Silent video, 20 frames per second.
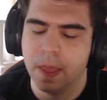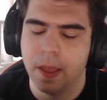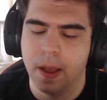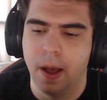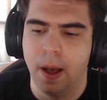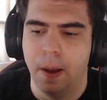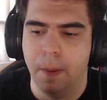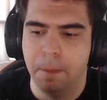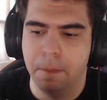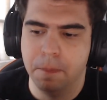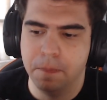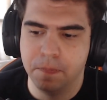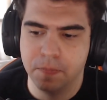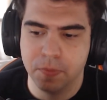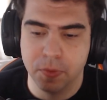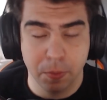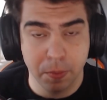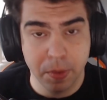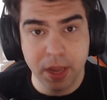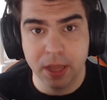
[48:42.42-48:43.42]

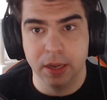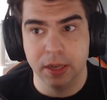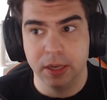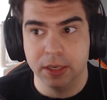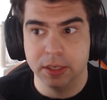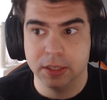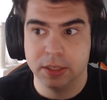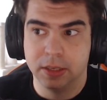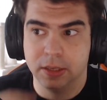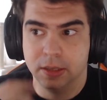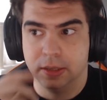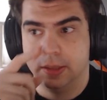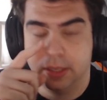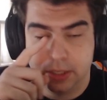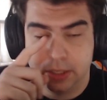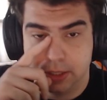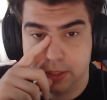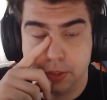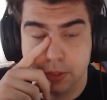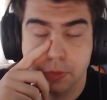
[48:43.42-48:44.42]
To me, at least,
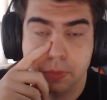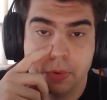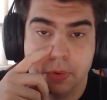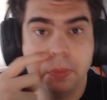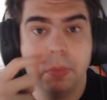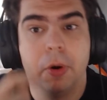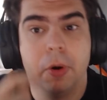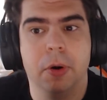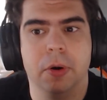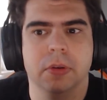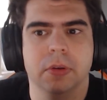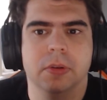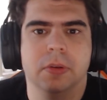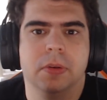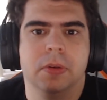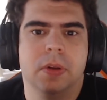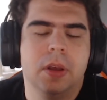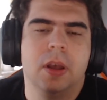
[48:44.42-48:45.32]
this is super important.